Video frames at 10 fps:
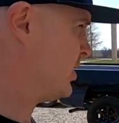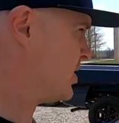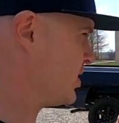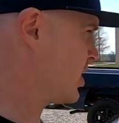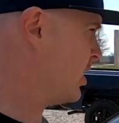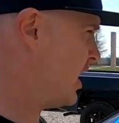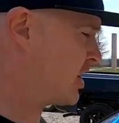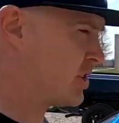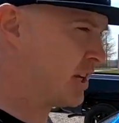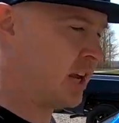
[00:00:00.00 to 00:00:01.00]
So this car
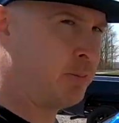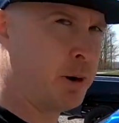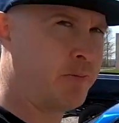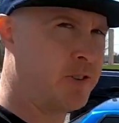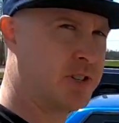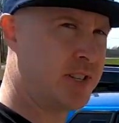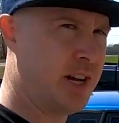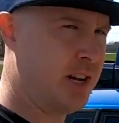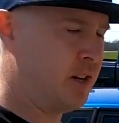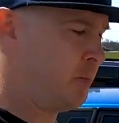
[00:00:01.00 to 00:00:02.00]
actually came up for
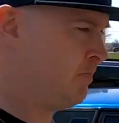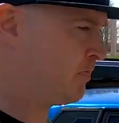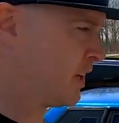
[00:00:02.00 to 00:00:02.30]
sale